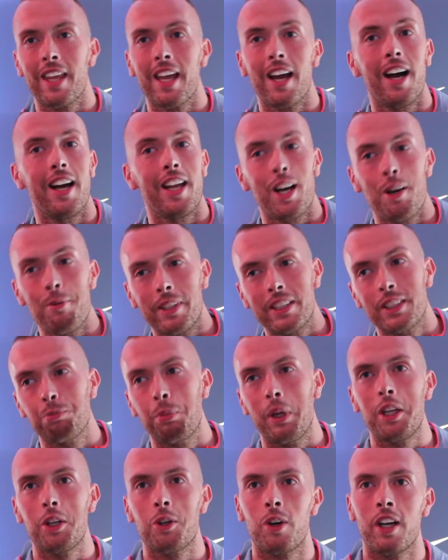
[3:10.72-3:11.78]
Yeah, I am. It's
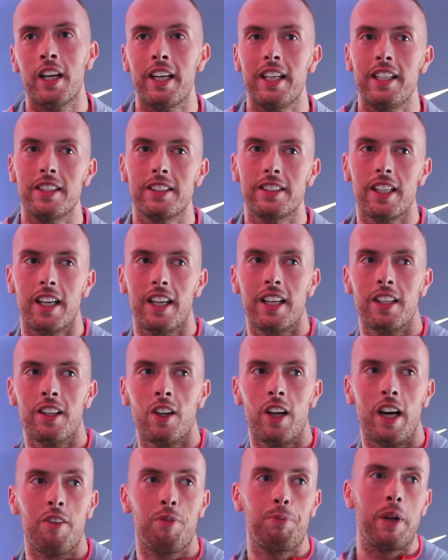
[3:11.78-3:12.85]
been great. I
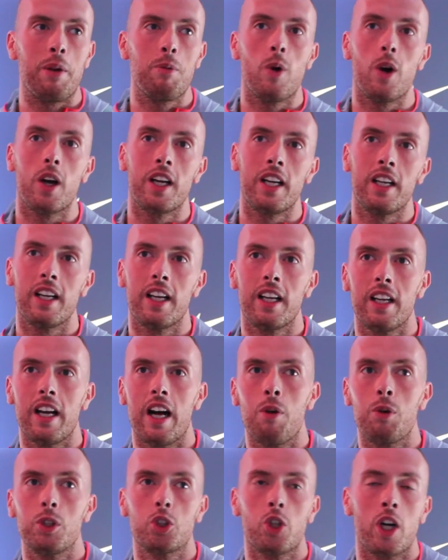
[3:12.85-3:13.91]

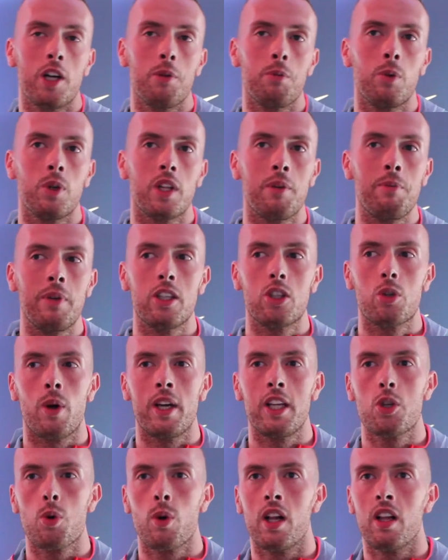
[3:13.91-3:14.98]
was training with him in
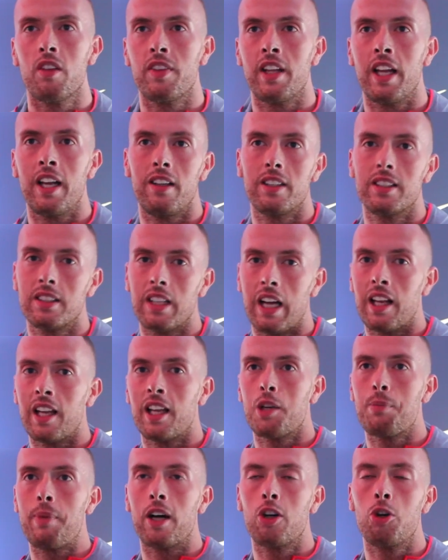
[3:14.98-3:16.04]
2012, and I
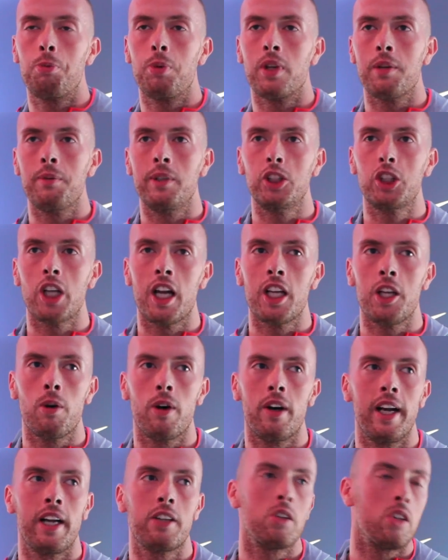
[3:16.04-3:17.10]
linked back up with him in
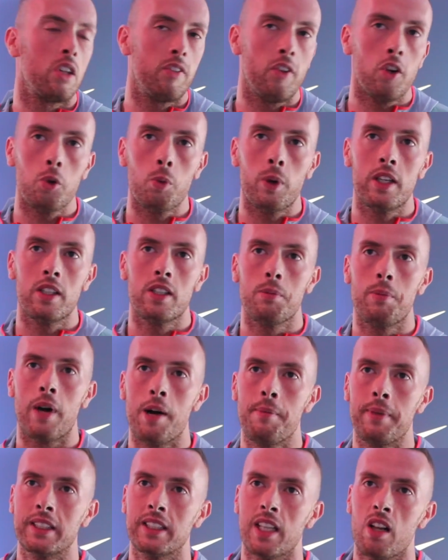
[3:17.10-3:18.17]
January. I'd done the full winter
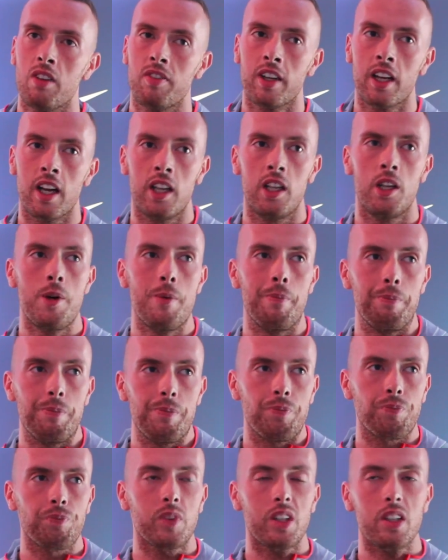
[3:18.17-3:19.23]
by myself again.
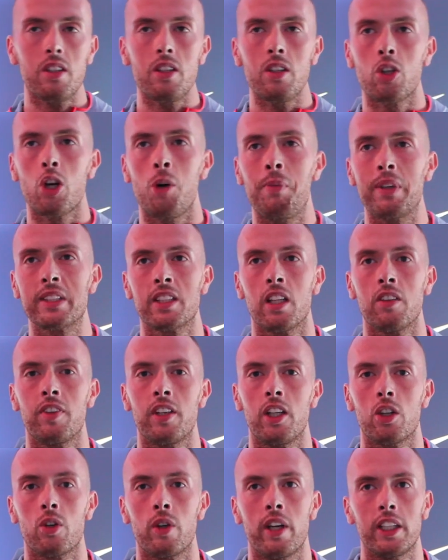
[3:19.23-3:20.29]
Got myself
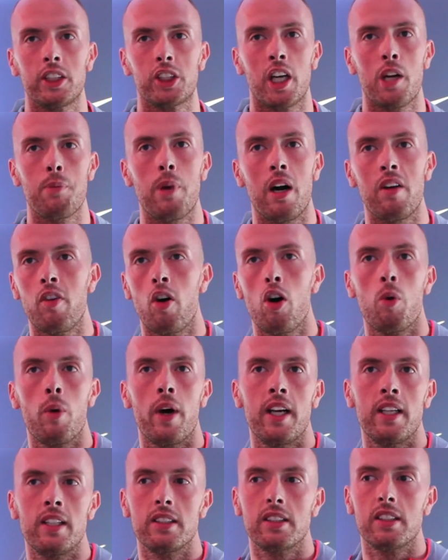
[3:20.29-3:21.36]
in a great shape. I've
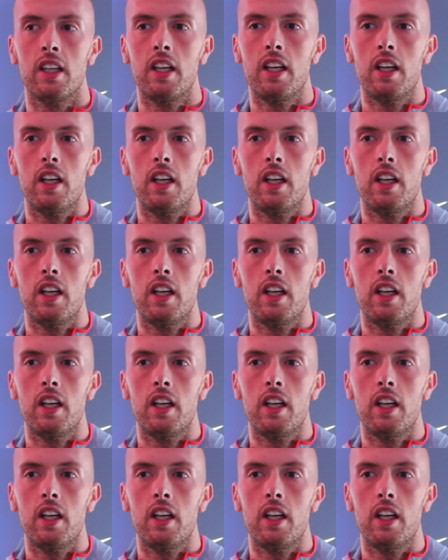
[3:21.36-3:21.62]
always